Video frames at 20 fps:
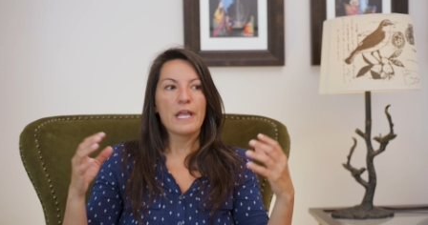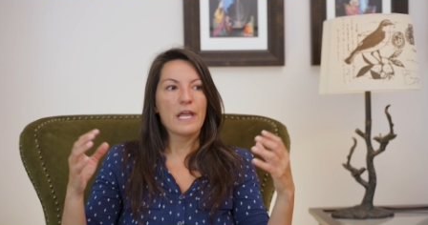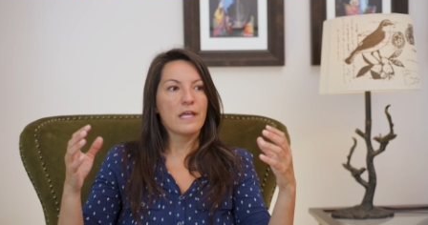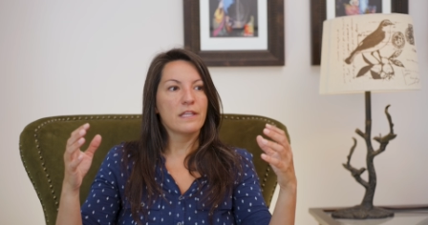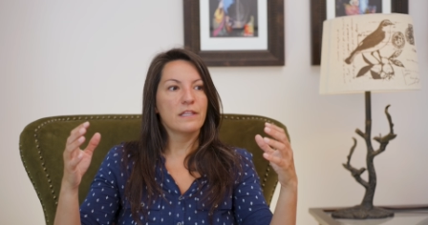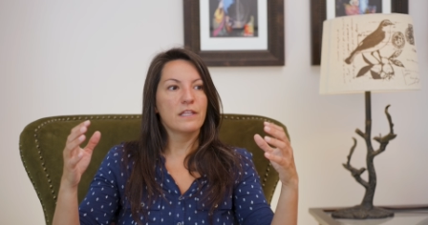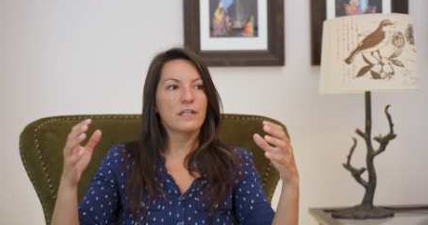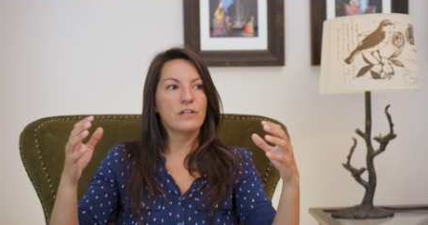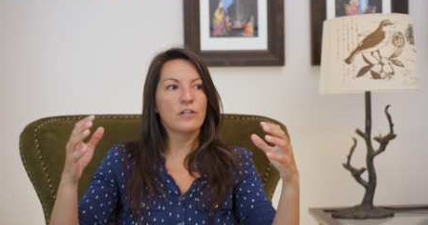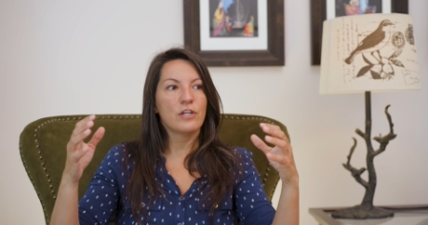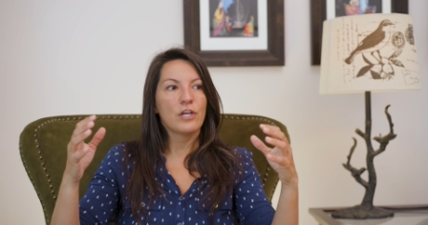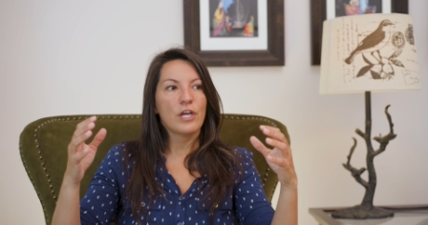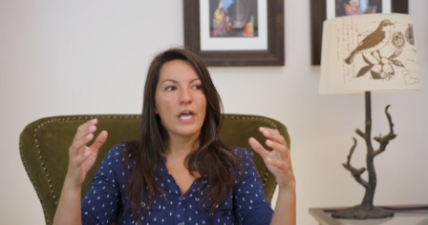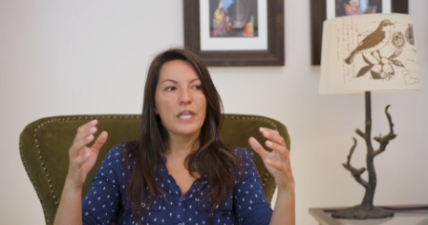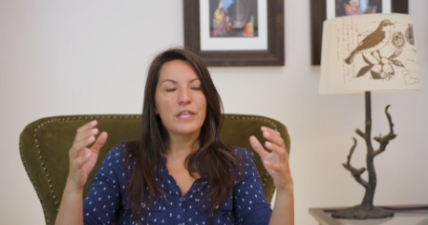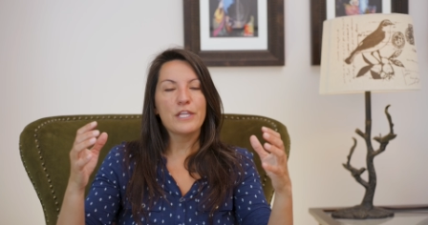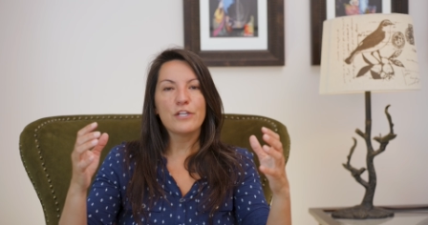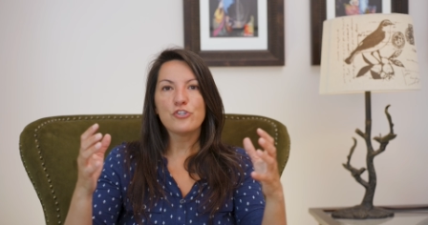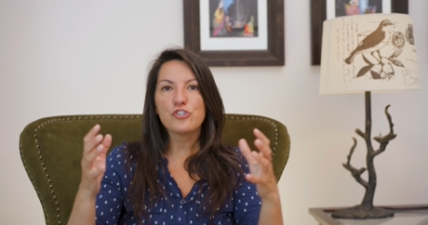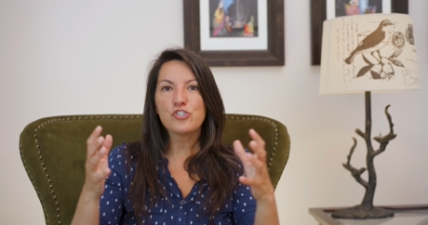and
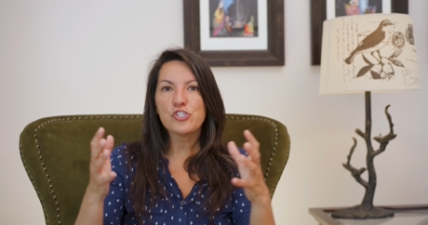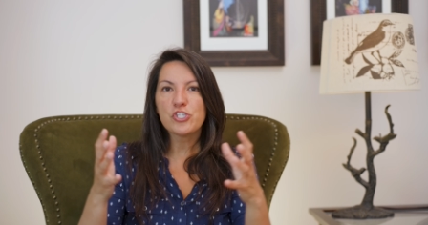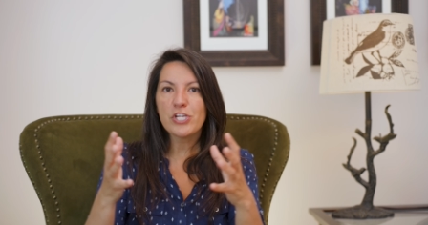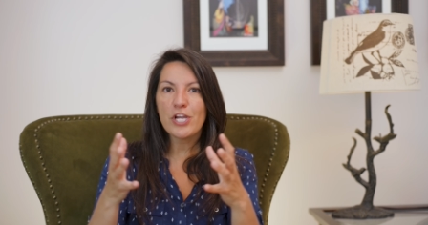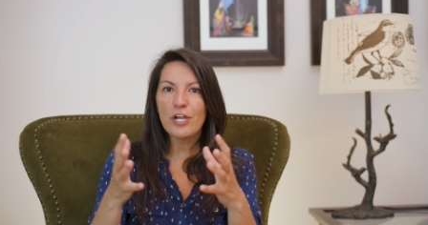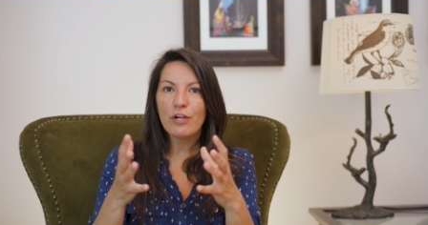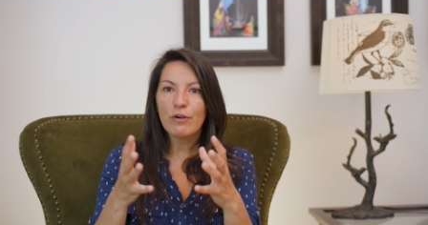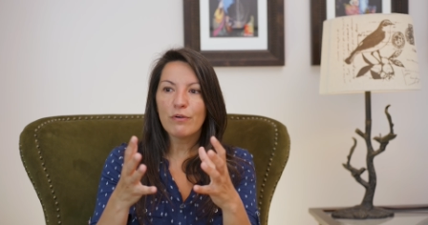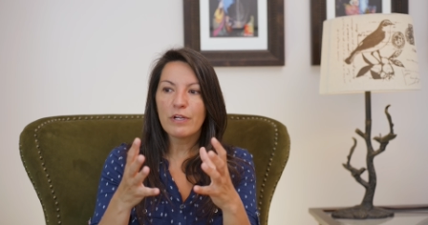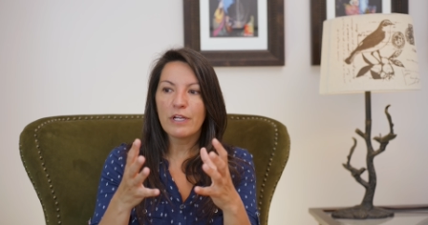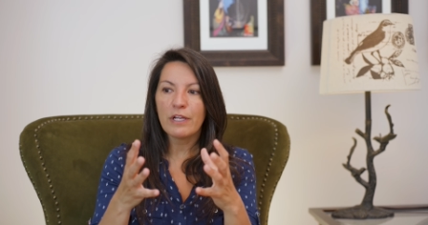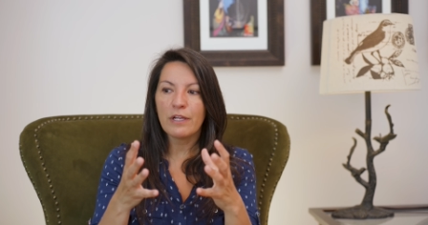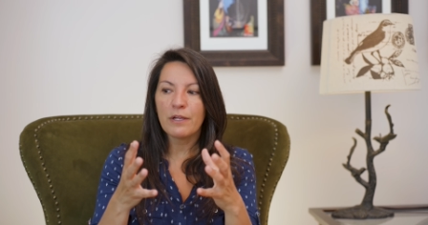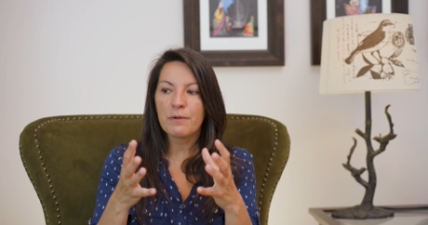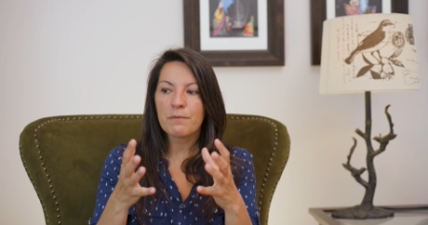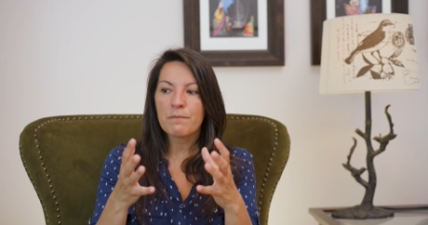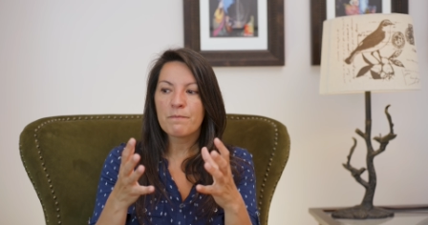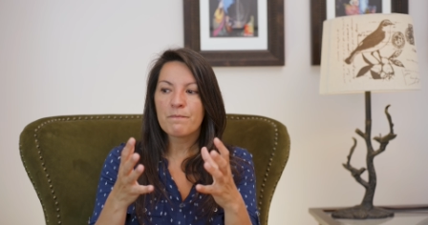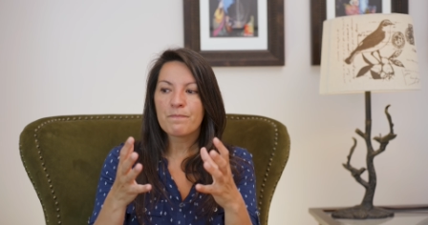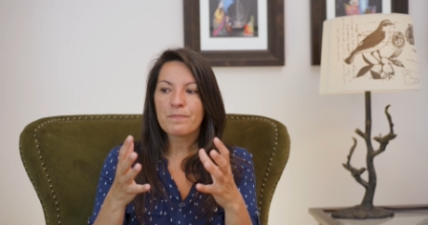then
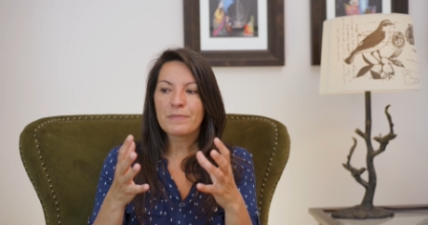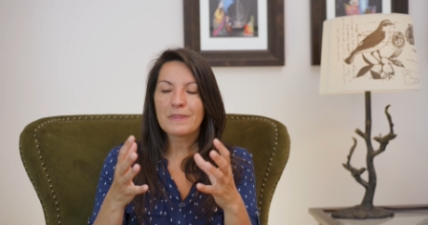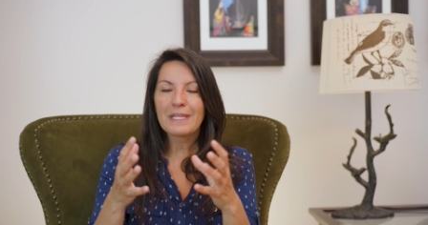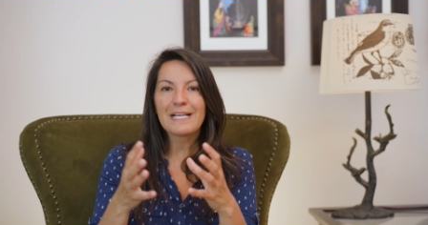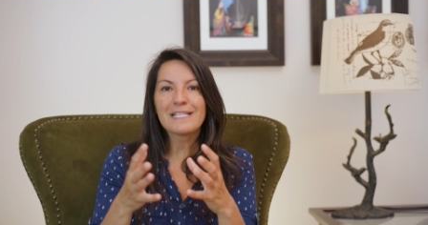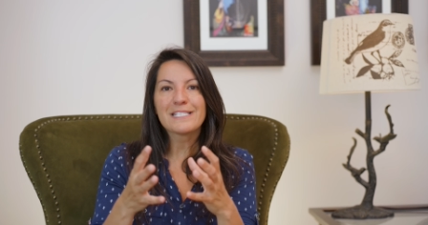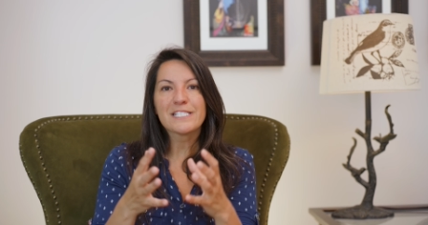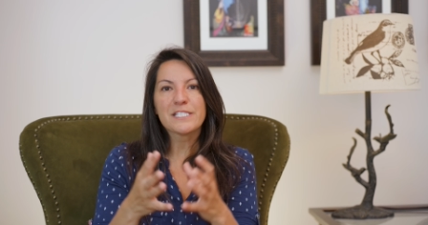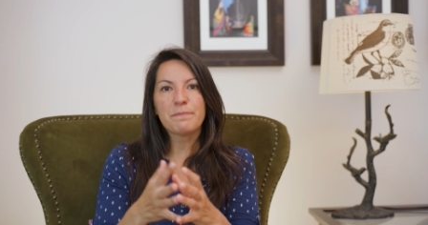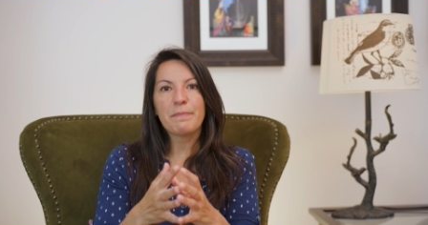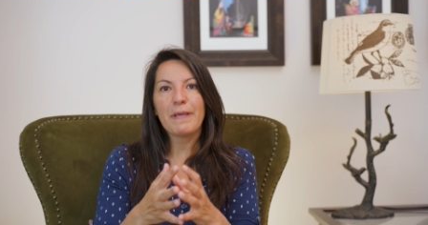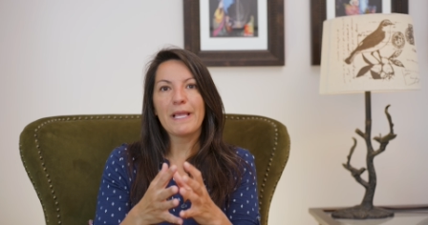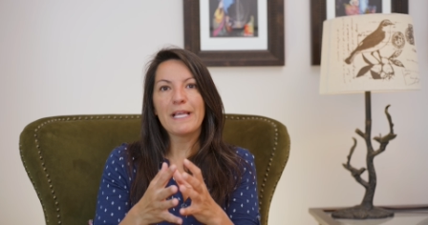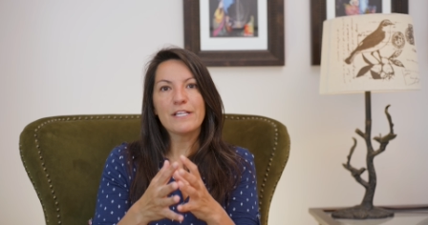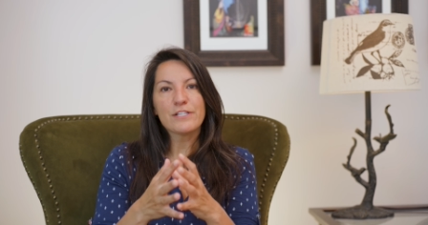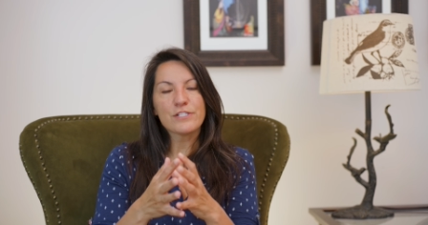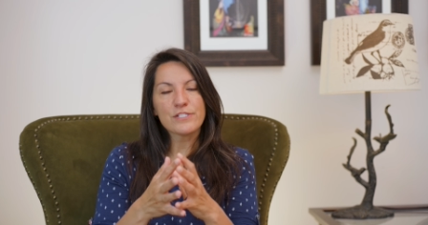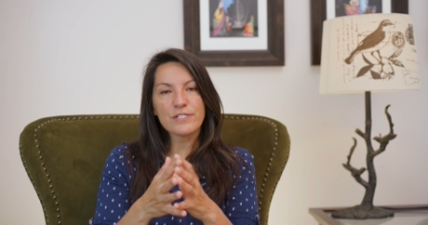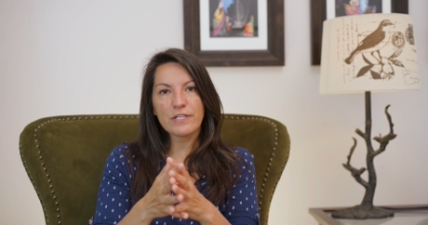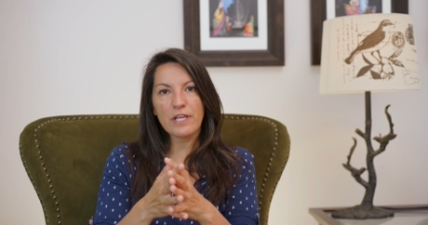sharing that
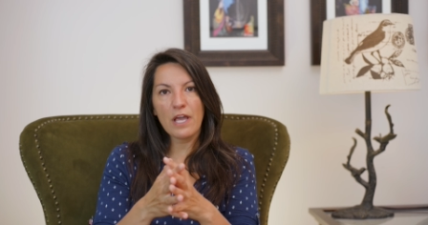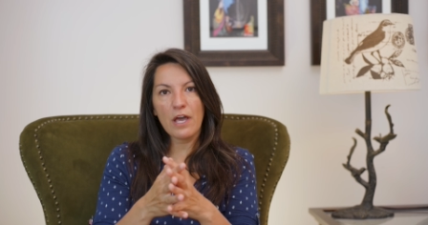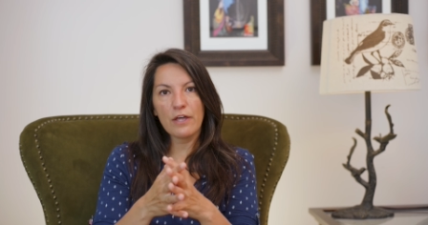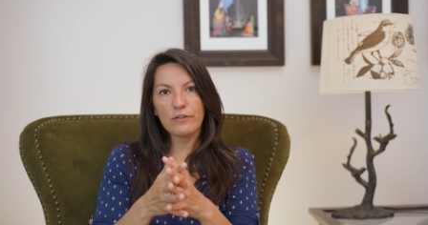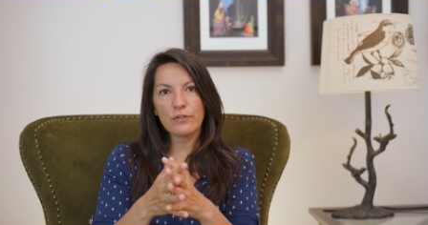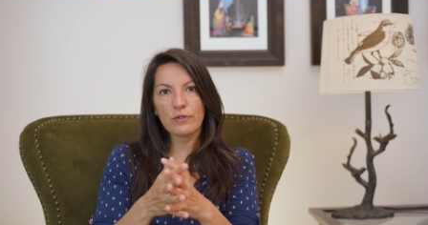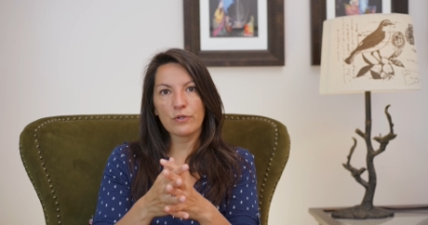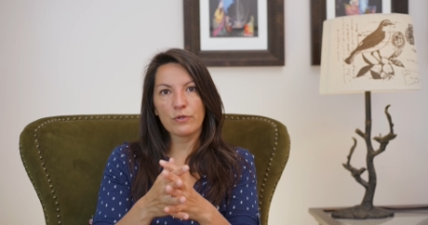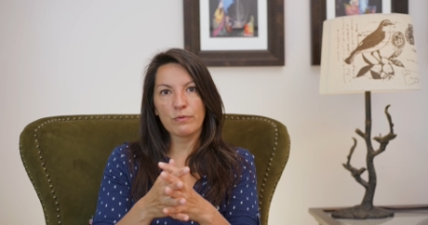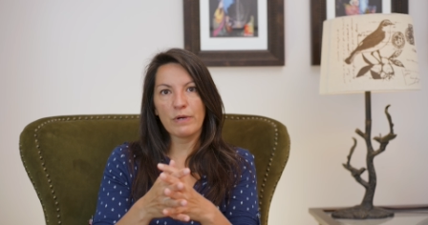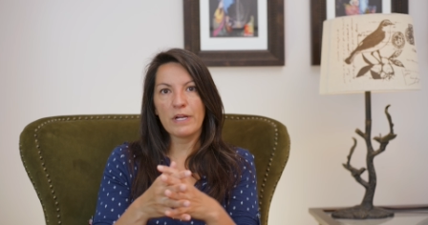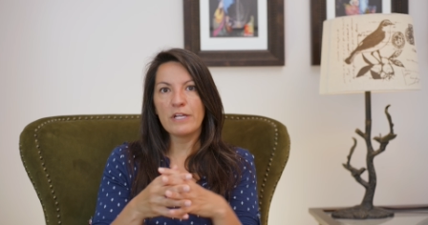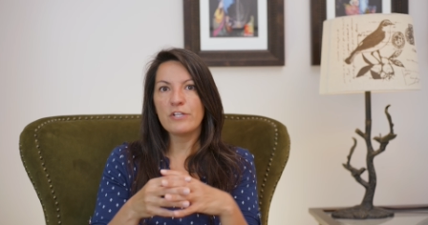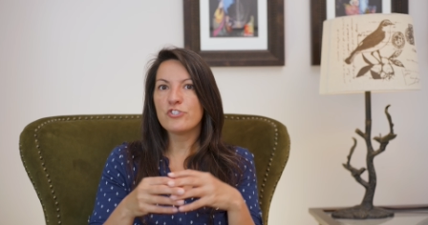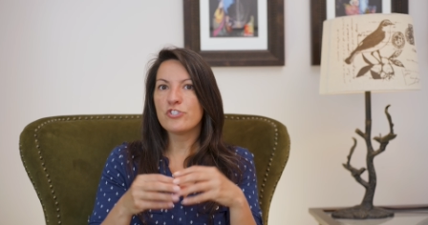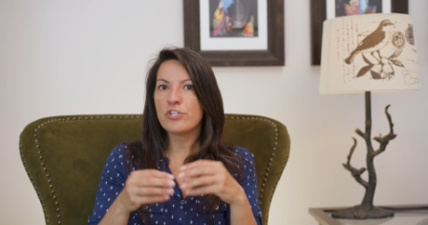space together, right?